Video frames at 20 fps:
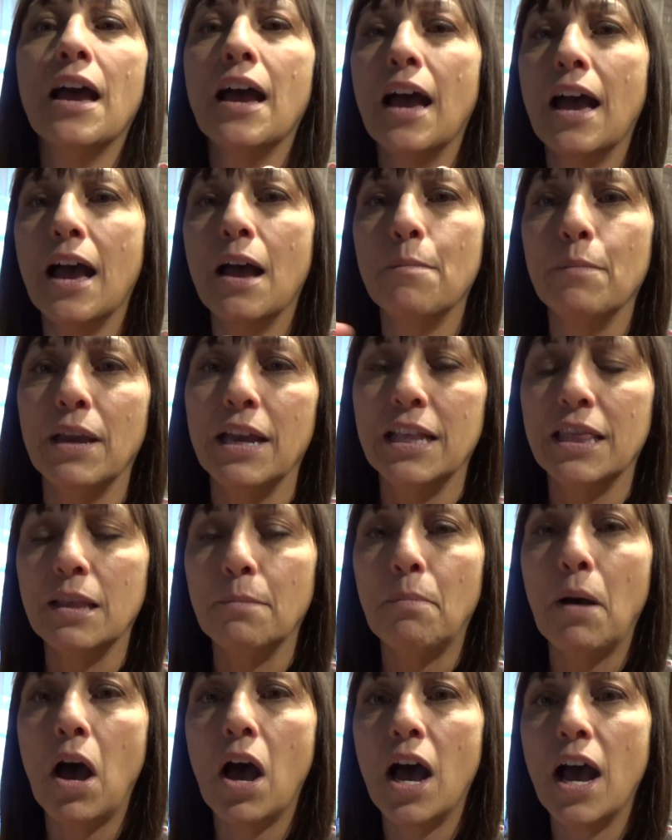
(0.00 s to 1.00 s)
in the
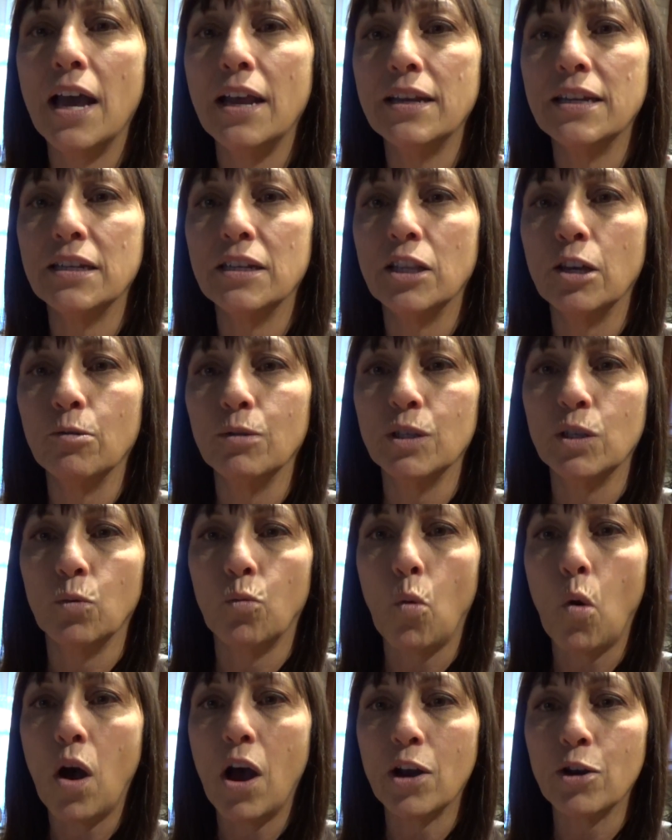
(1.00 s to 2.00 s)
pot, there was the
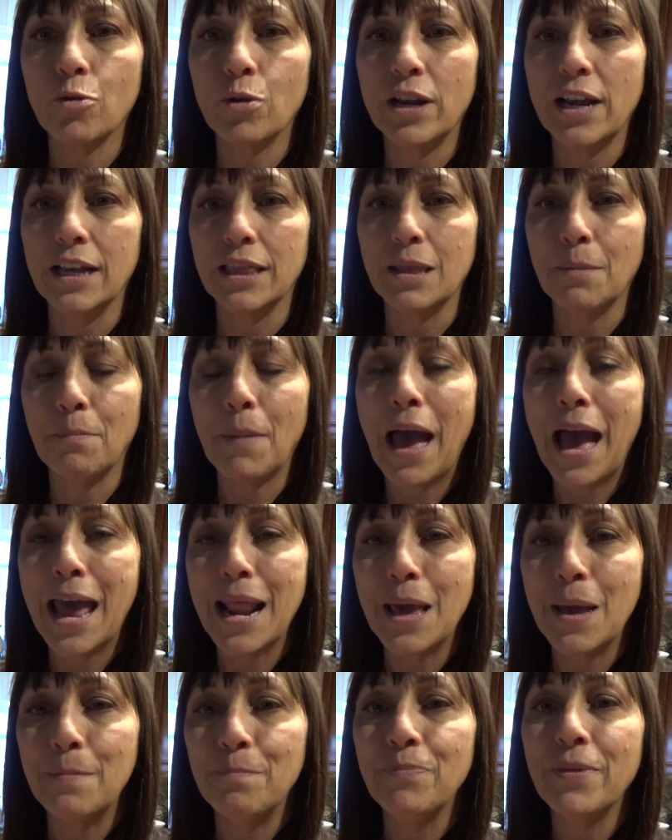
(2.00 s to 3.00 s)
watery at the
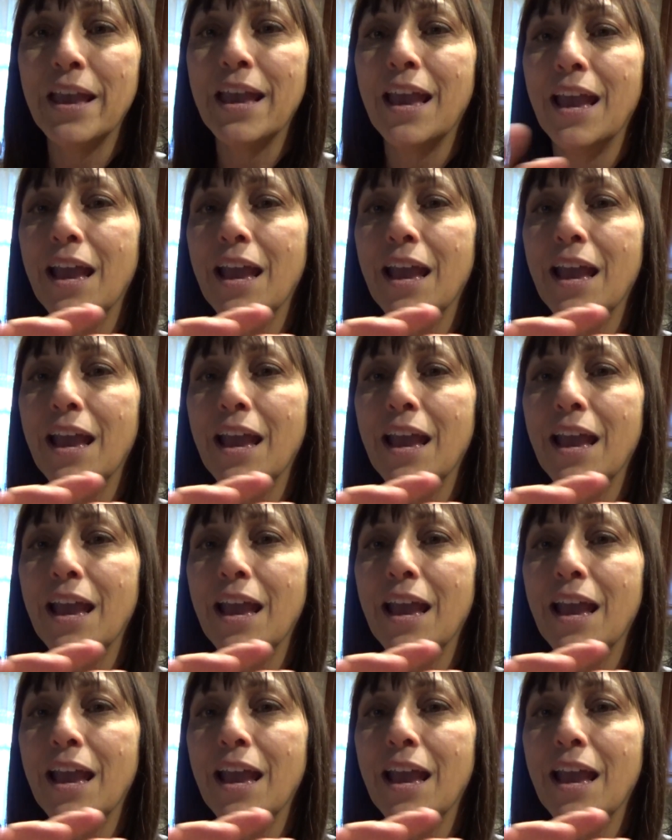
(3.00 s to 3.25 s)
bottom,